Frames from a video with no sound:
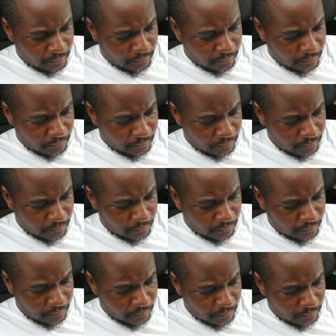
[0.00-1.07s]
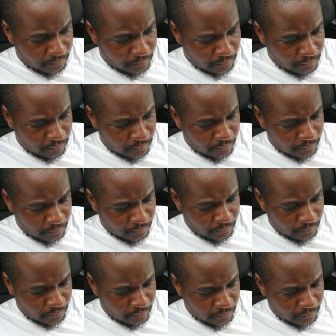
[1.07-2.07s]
No one is speaking in this clip.